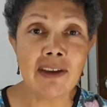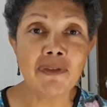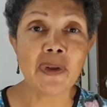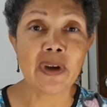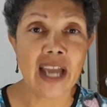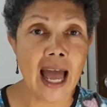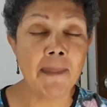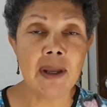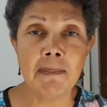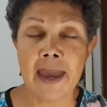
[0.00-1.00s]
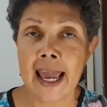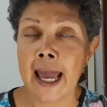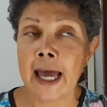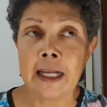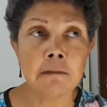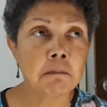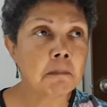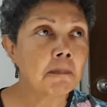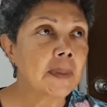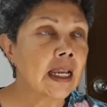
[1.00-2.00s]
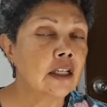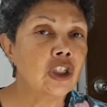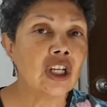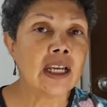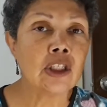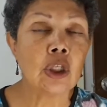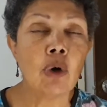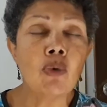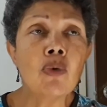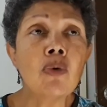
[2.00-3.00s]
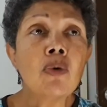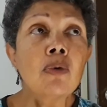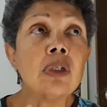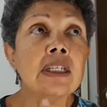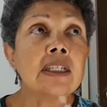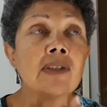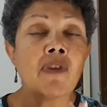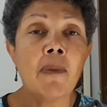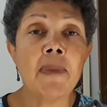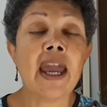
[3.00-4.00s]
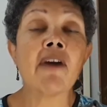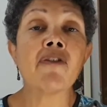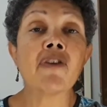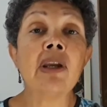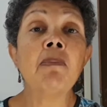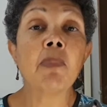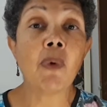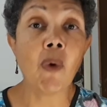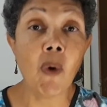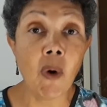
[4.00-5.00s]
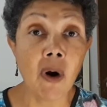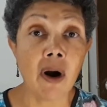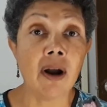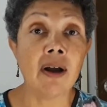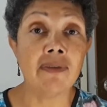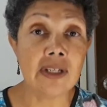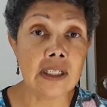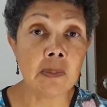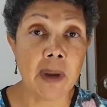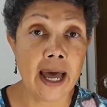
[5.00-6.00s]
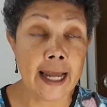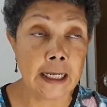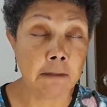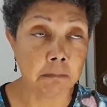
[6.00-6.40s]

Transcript: for the common man, just oozes from every pore of his body.